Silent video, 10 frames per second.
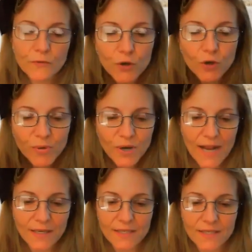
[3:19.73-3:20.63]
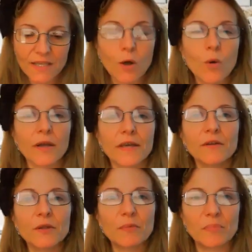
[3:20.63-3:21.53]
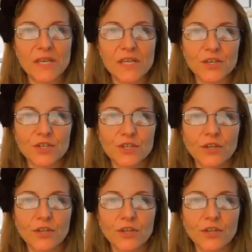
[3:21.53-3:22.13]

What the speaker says: if you're practicing walking on the beach